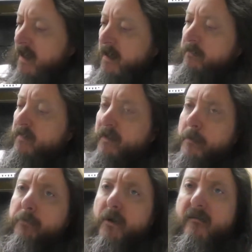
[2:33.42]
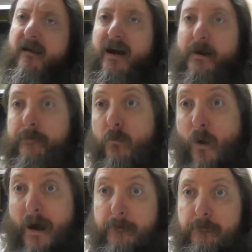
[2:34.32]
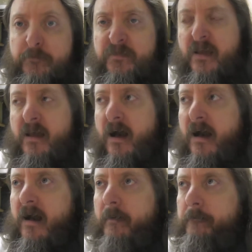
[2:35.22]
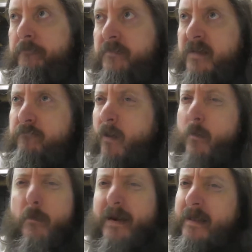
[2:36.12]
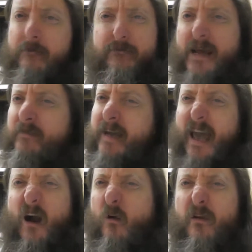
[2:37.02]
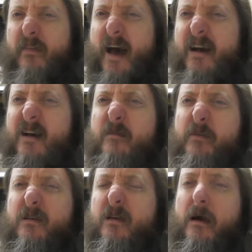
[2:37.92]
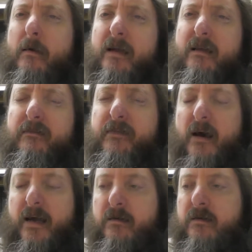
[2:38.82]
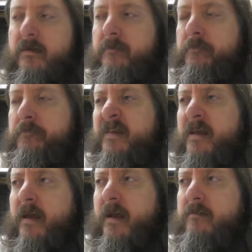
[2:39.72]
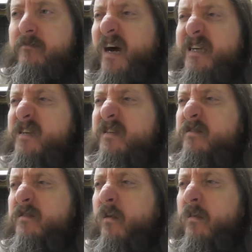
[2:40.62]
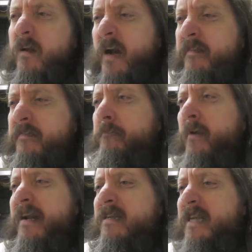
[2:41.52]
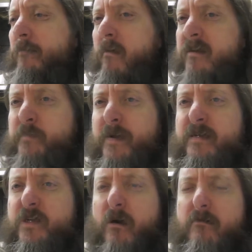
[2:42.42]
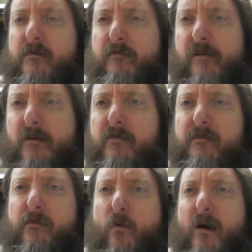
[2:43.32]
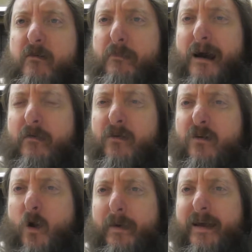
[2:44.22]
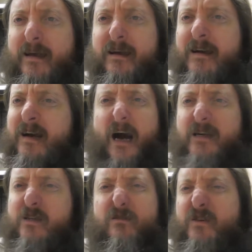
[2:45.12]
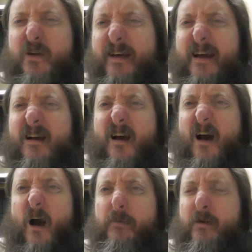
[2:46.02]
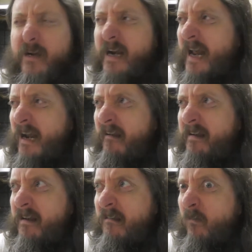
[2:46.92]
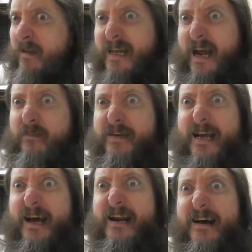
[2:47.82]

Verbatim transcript: Um, the Vampirella number one. Um, probably never get hold of that because I, I don't think I could um, I just, not the kind of mindset where I'd spend 200, 300, 400 pounds on a comic. I just couldn't do it. I'll be looking at it and going, what the hell have I done?